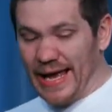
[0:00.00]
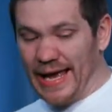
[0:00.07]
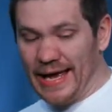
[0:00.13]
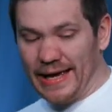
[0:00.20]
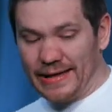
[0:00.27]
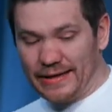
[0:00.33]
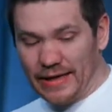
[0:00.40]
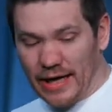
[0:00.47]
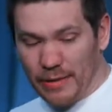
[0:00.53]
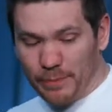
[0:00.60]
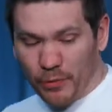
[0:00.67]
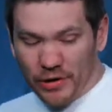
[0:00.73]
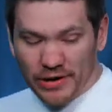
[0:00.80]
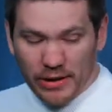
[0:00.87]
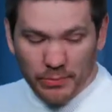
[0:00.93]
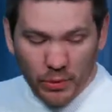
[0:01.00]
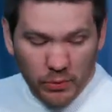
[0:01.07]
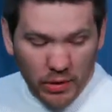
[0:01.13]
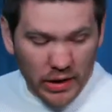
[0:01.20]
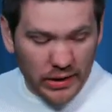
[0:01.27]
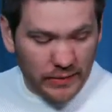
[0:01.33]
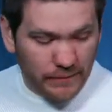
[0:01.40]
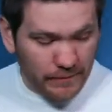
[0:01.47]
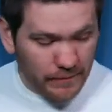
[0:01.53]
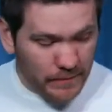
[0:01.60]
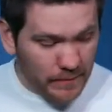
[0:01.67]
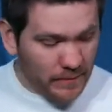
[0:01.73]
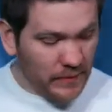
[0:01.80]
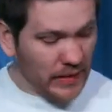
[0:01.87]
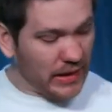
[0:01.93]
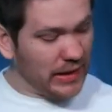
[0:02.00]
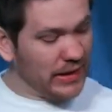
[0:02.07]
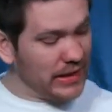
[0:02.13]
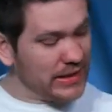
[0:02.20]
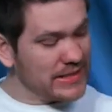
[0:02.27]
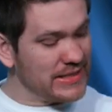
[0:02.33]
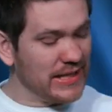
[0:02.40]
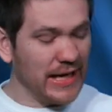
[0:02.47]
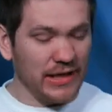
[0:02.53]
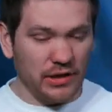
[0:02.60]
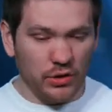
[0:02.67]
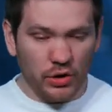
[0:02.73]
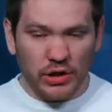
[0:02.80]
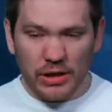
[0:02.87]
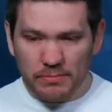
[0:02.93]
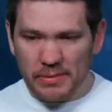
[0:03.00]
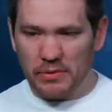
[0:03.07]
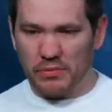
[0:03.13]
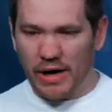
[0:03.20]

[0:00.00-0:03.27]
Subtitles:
And point number one is that you can be